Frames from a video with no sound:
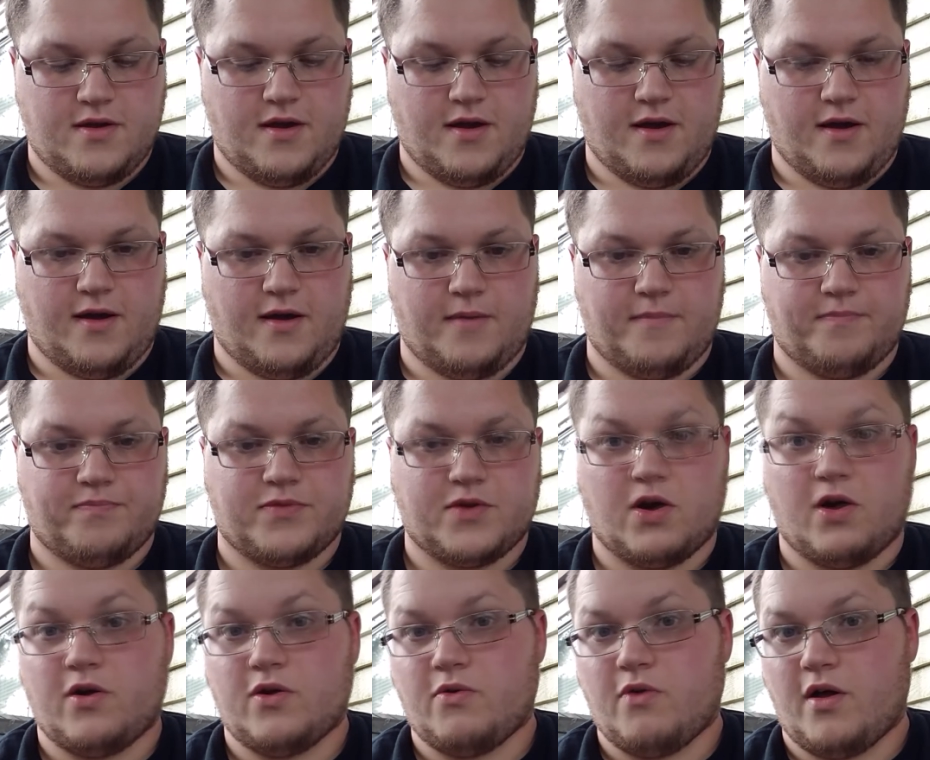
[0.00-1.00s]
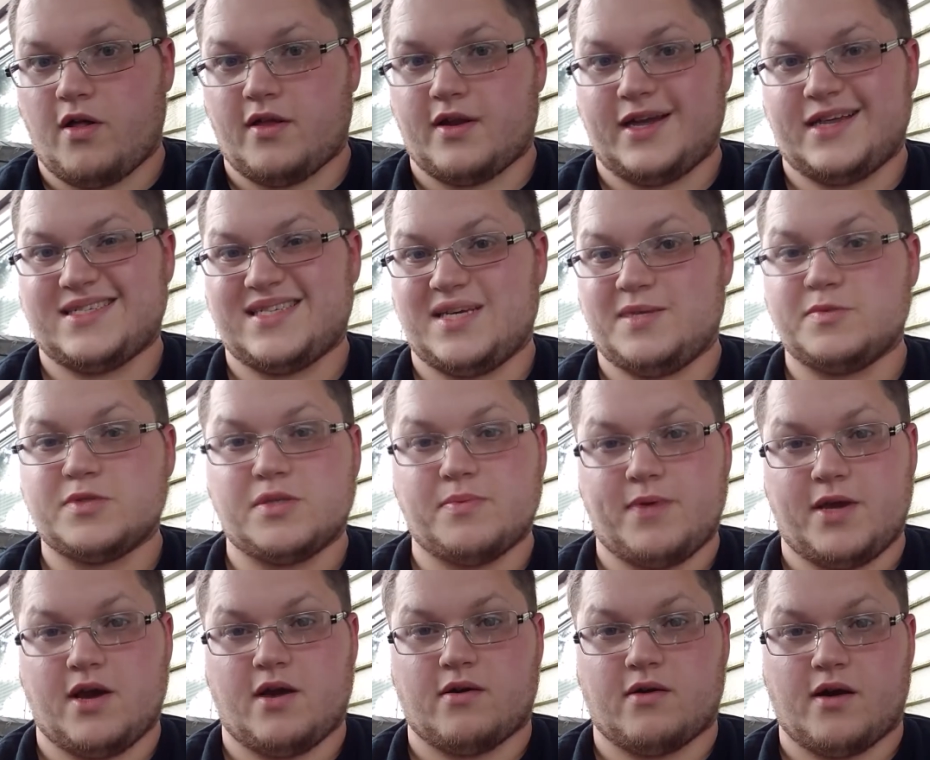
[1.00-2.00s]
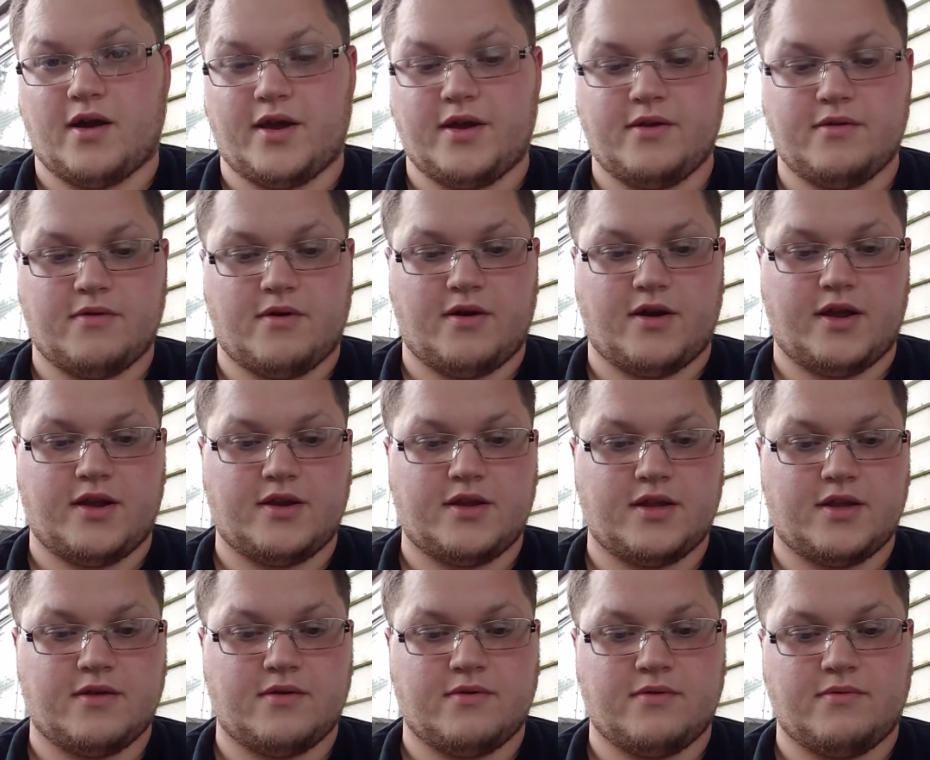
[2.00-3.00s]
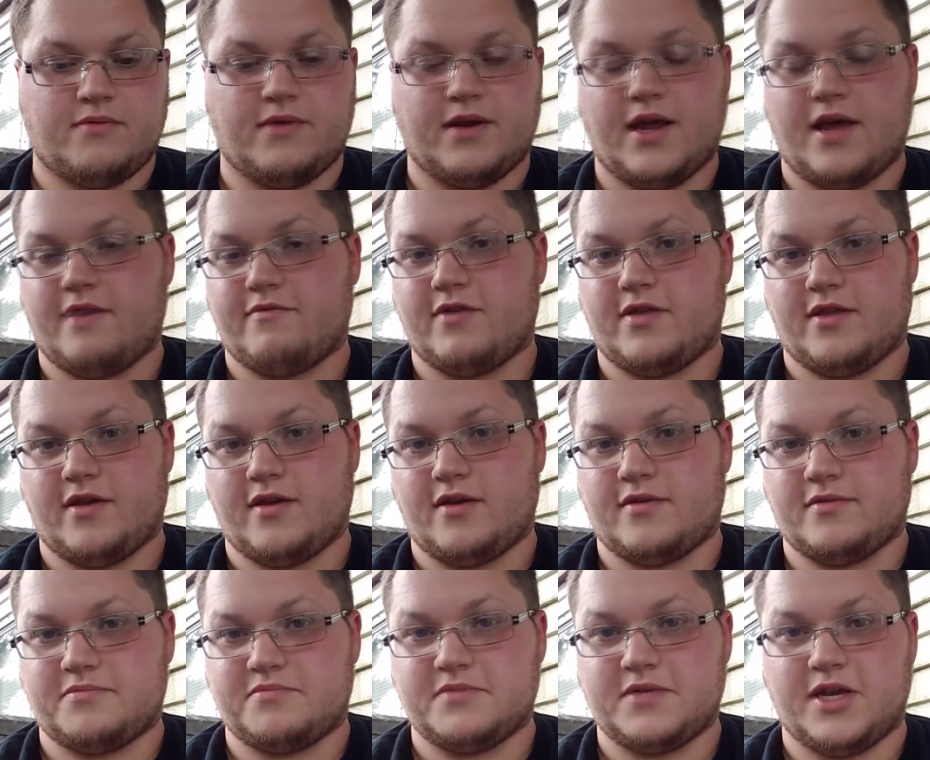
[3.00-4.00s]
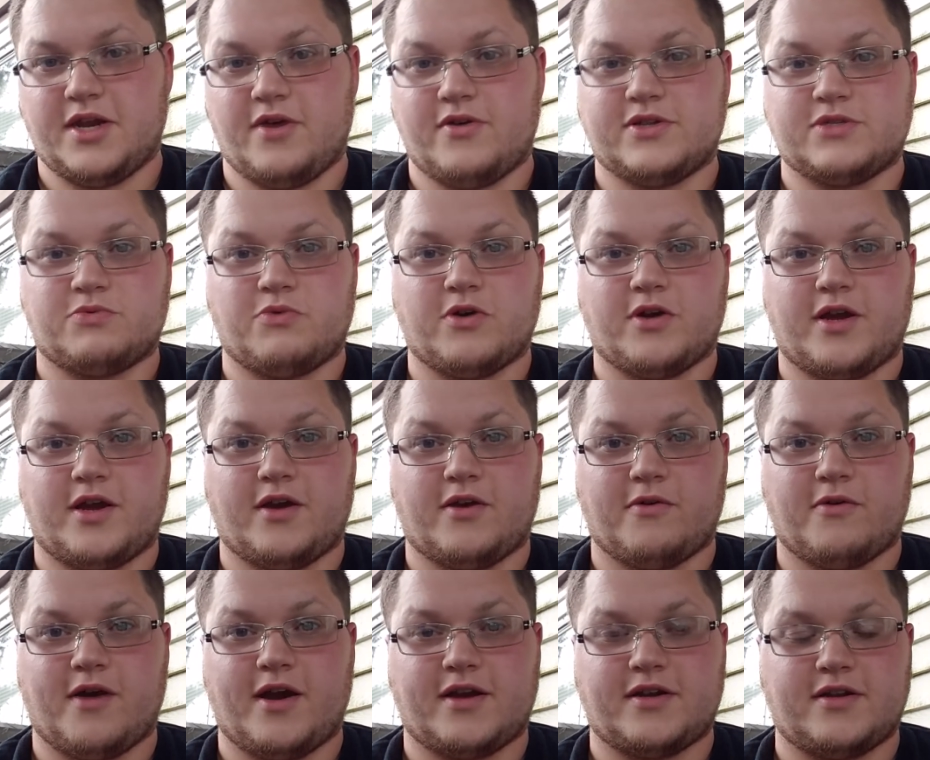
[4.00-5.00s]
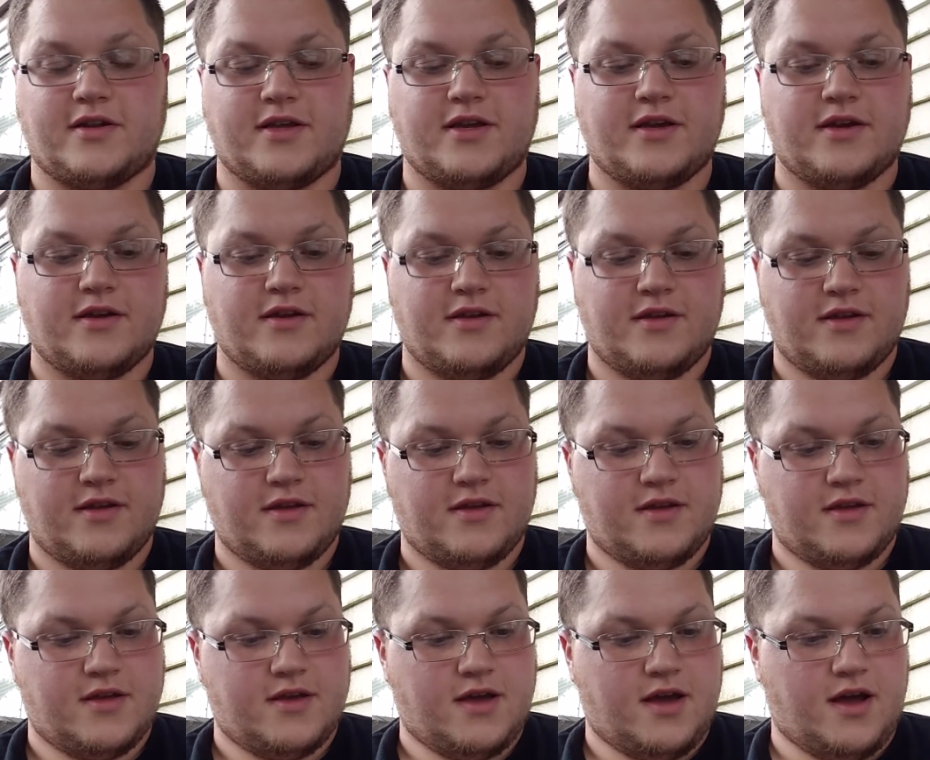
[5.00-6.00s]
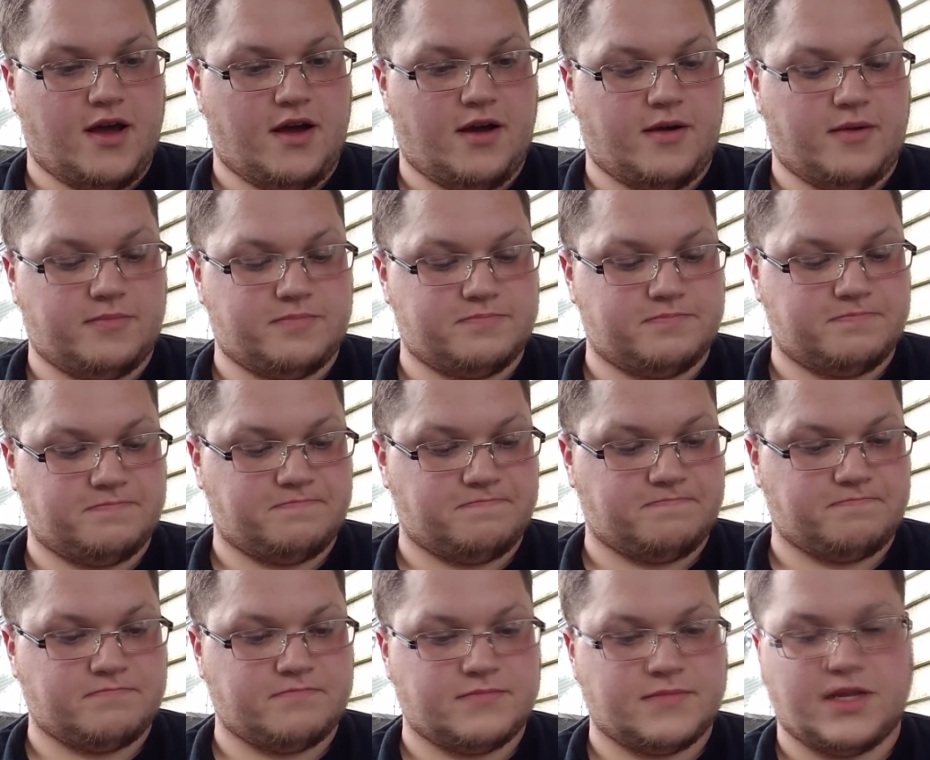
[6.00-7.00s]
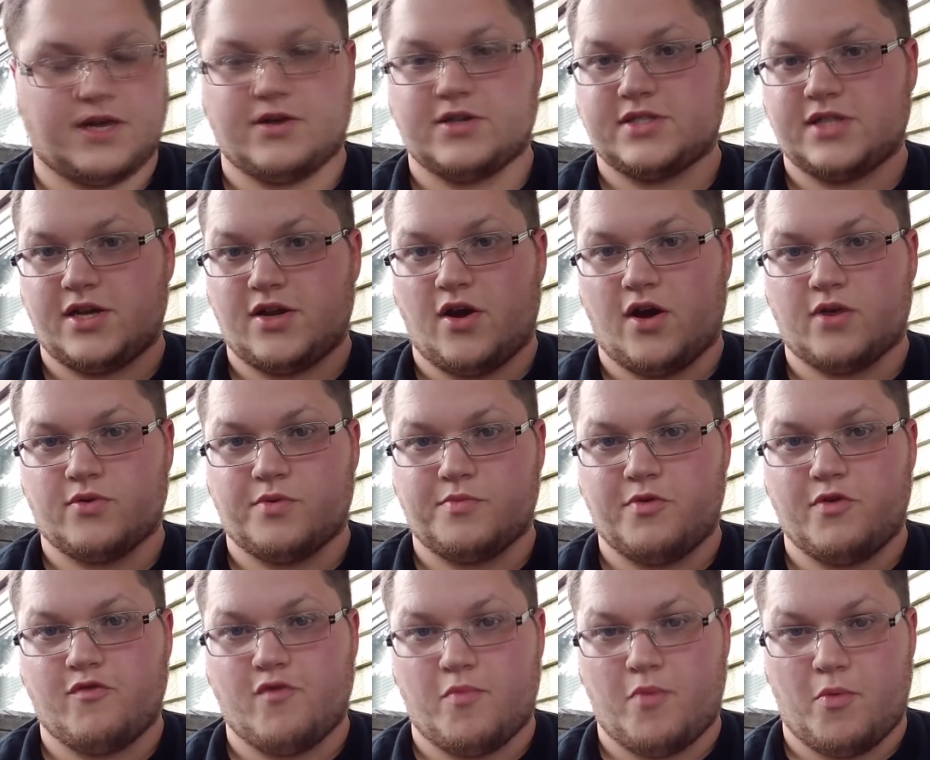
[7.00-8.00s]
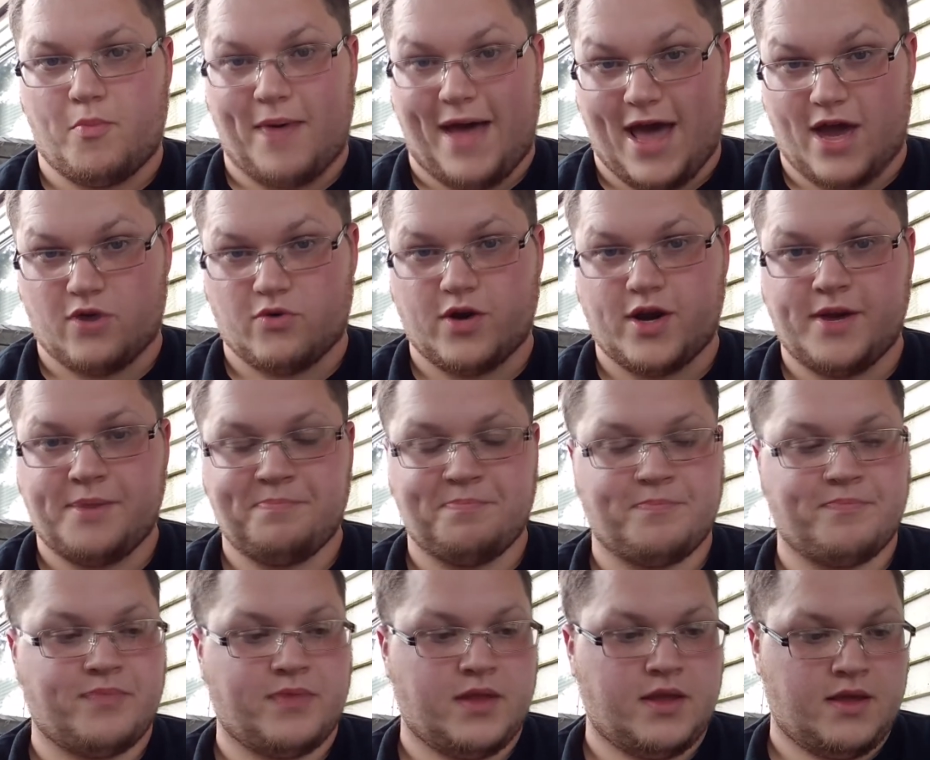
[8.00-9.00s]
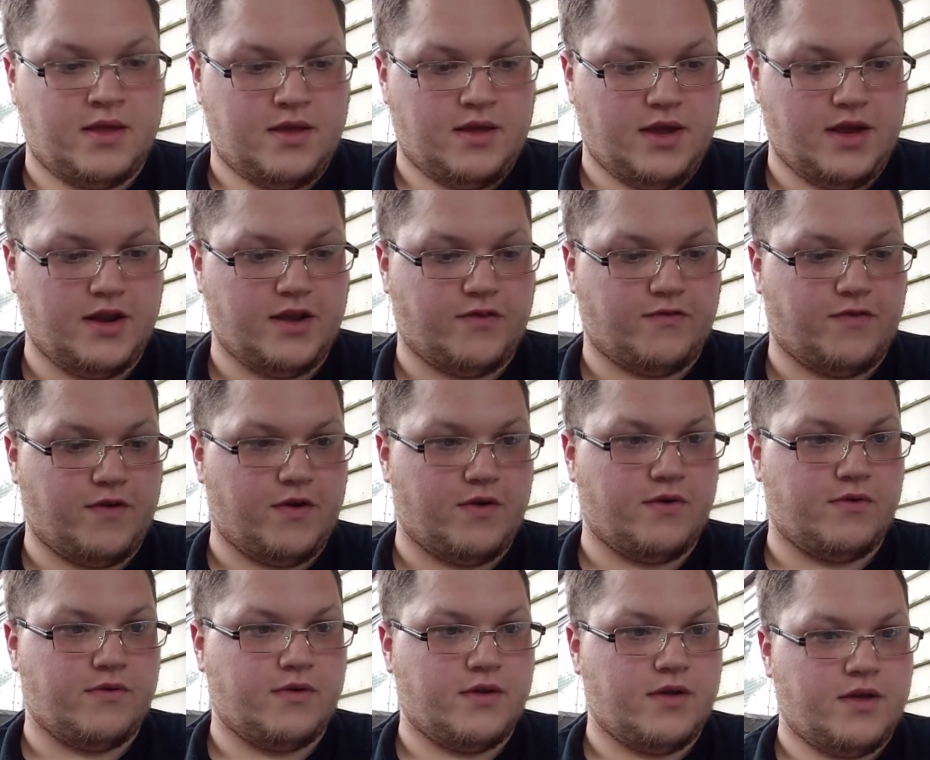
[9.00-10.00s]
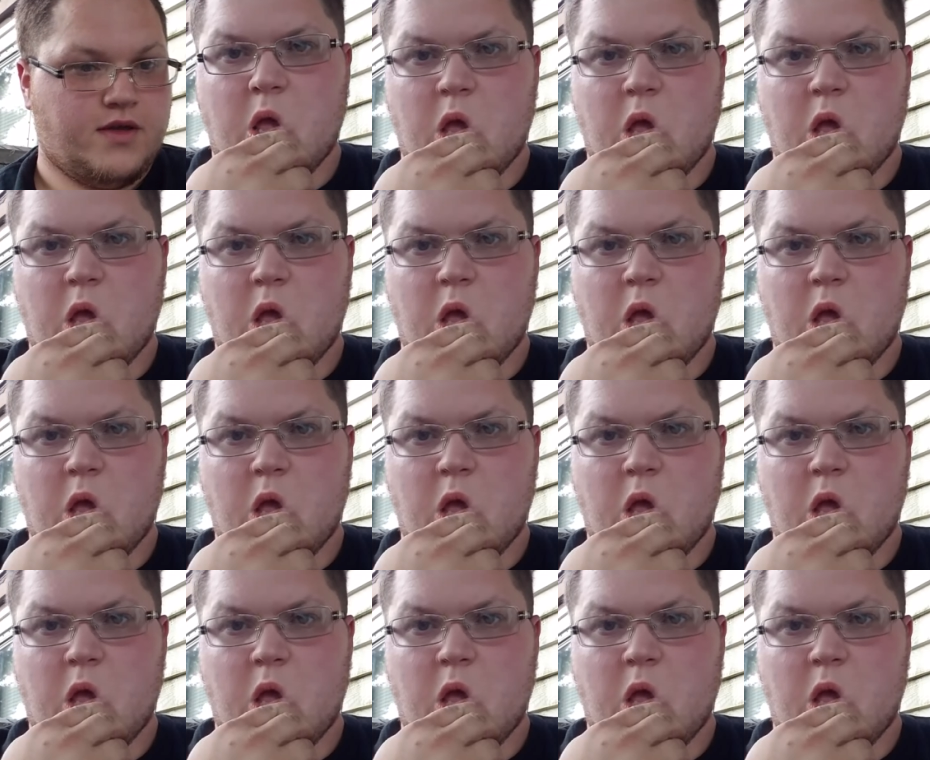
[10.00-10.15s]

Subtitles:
Call quality seems to be alright on it when everything, is working correctly. There is a non-removable battery in this phone.